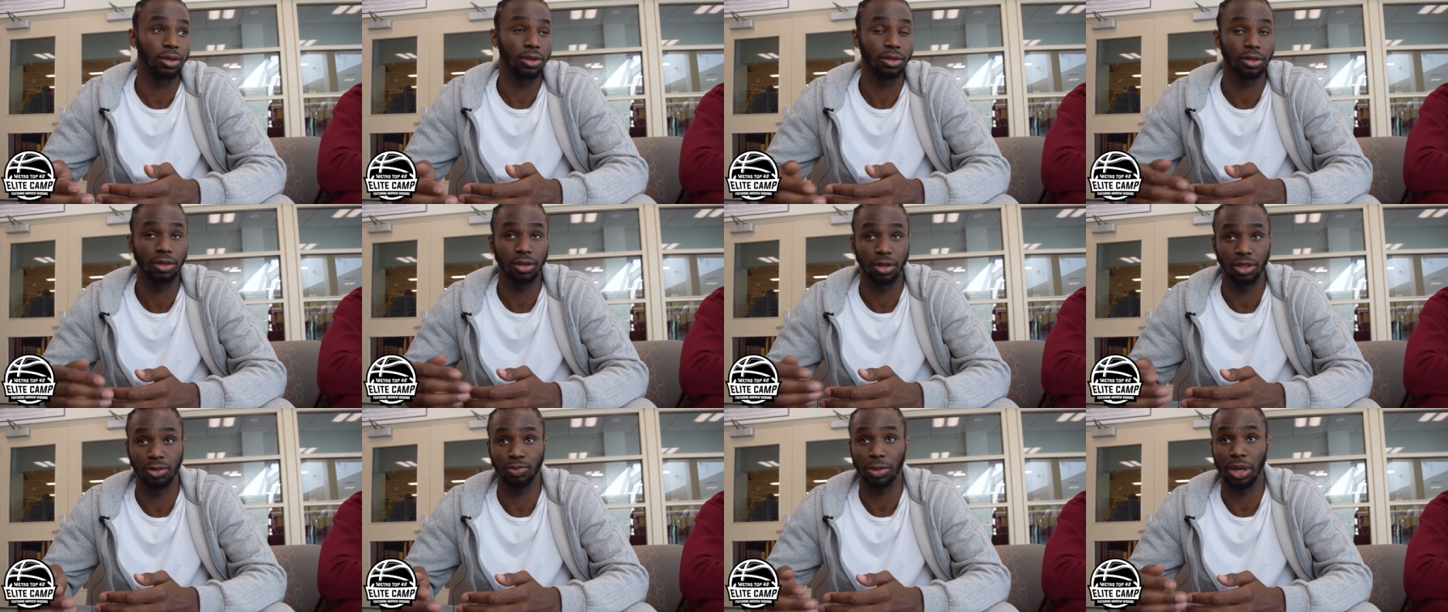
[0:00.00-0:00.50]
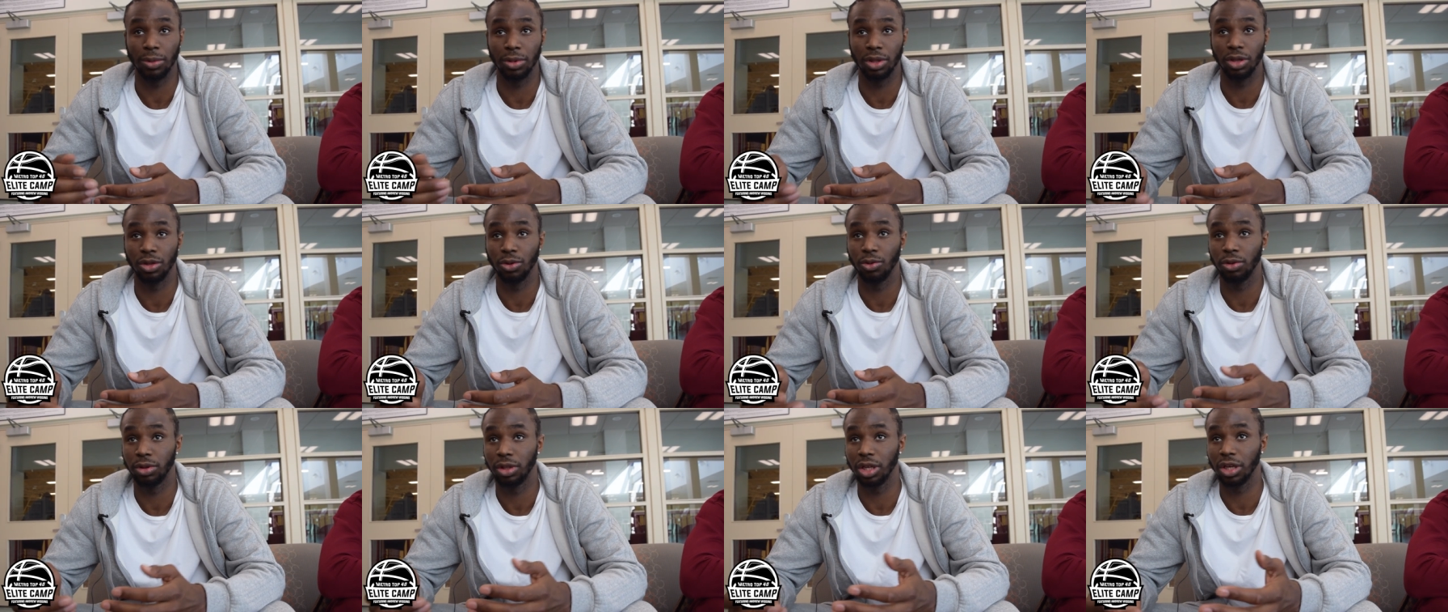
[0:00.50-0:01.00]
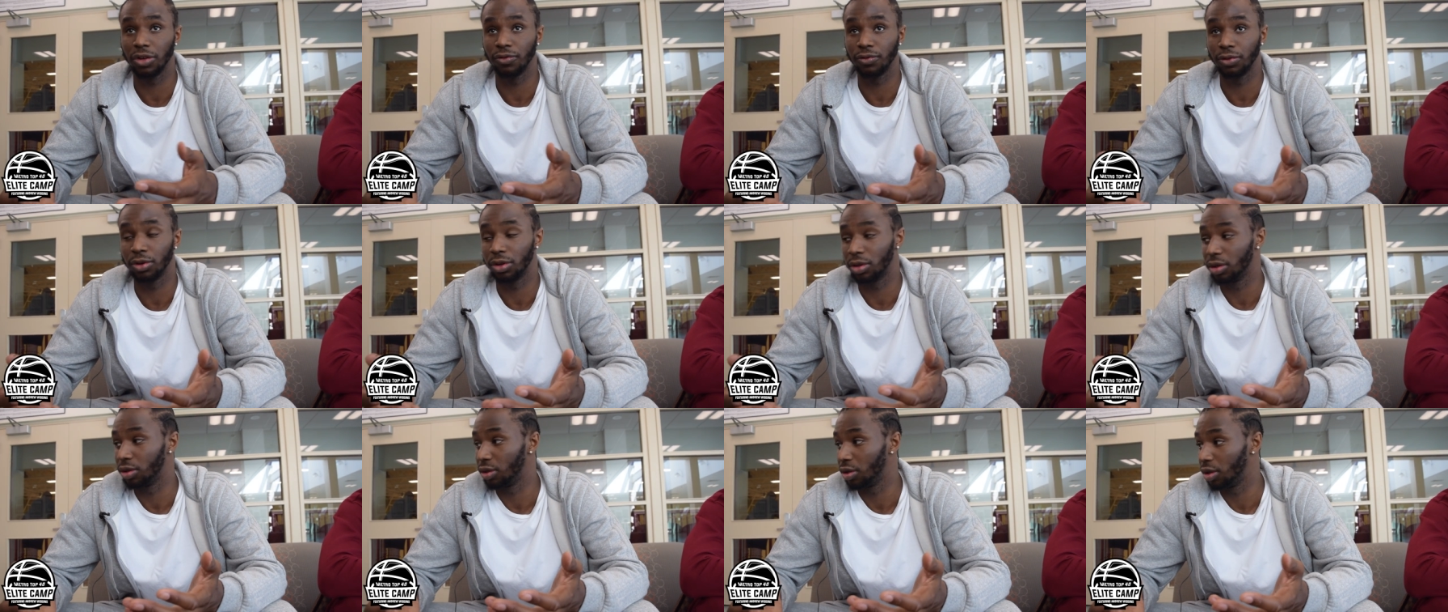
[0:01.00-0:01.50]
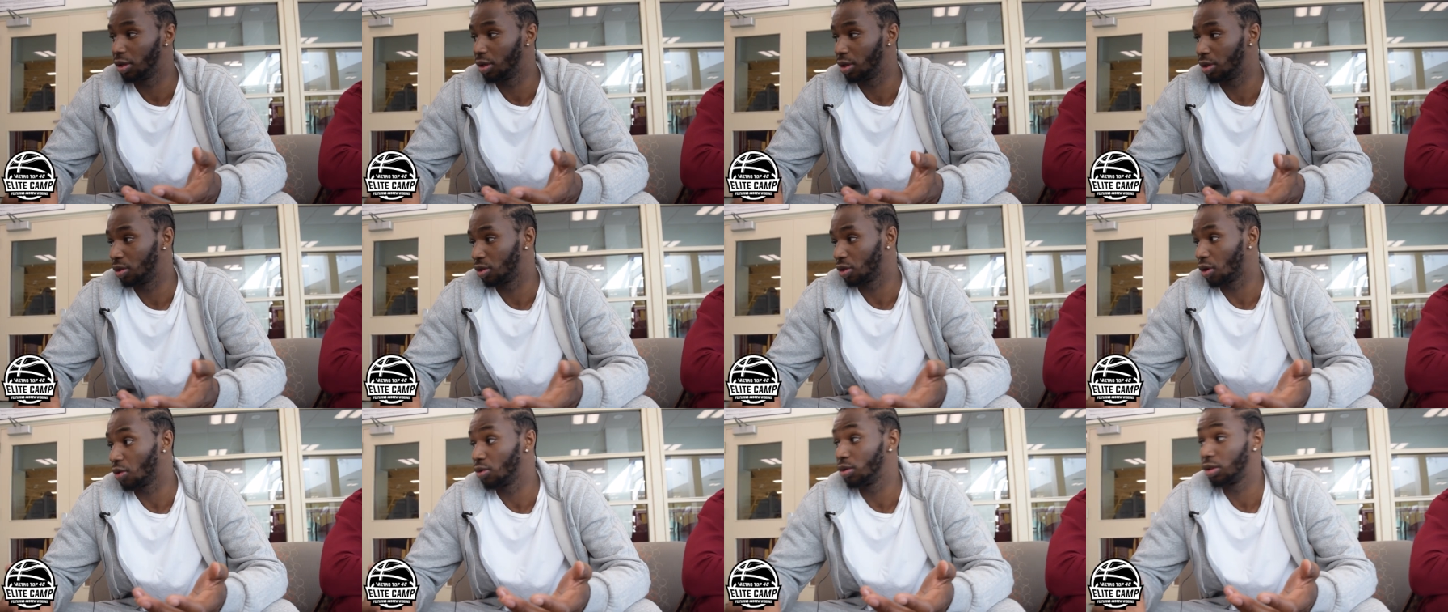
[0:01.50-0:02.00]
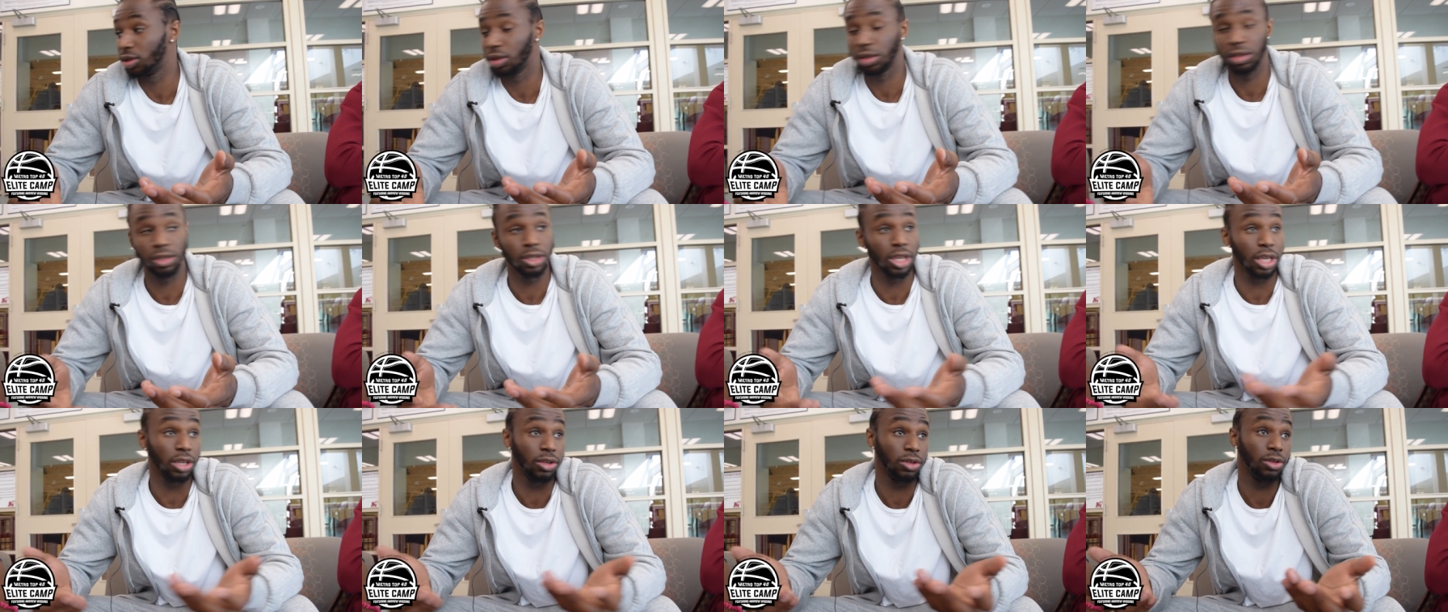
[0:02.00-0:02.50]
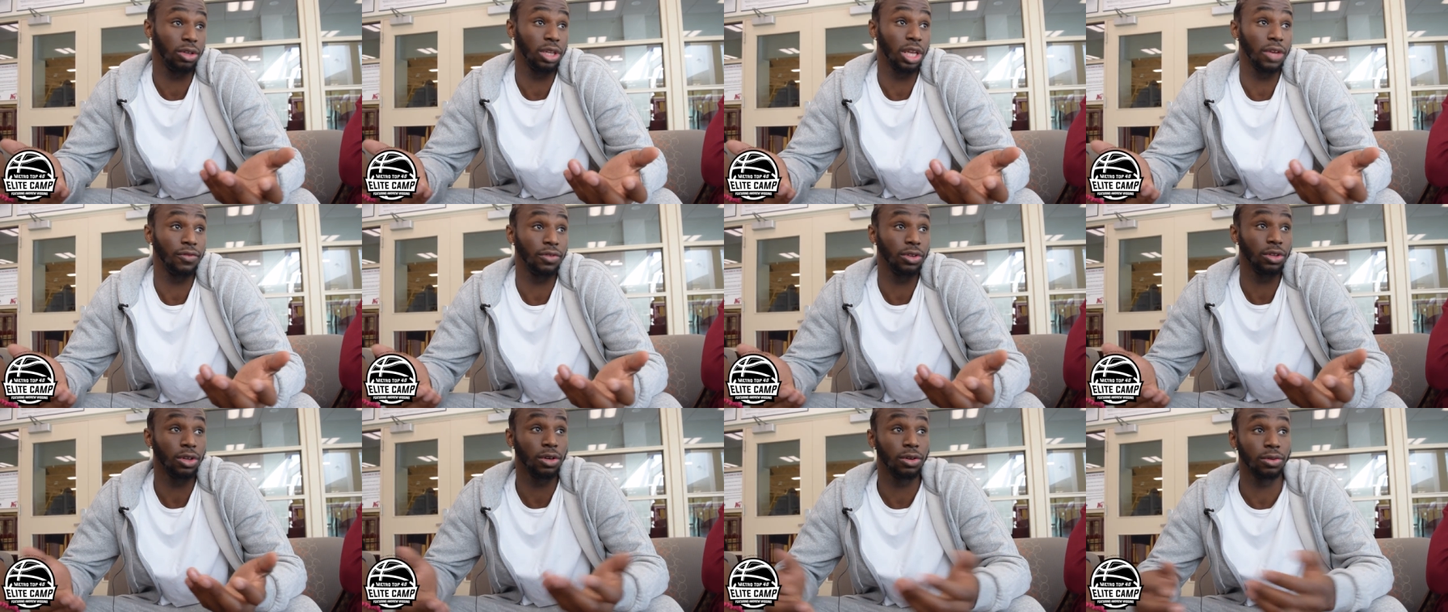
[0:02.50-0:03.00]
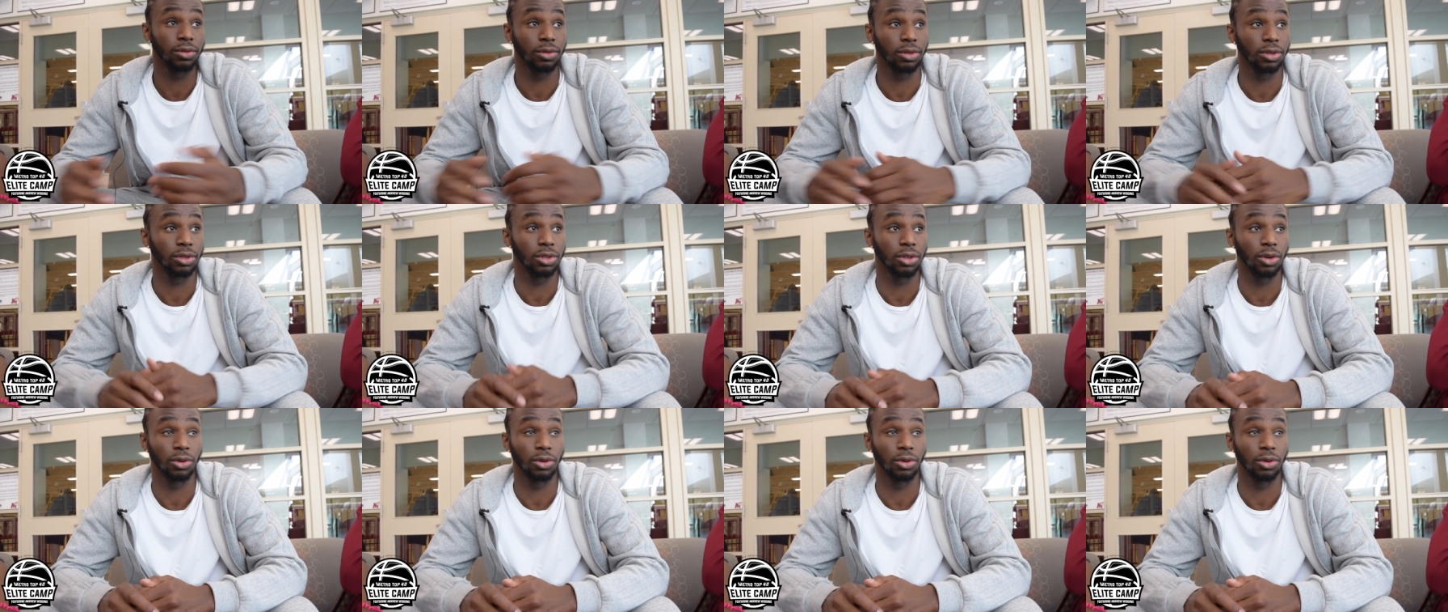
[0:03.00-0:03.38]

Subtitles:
This might be the new thing for in Scotia. You never know.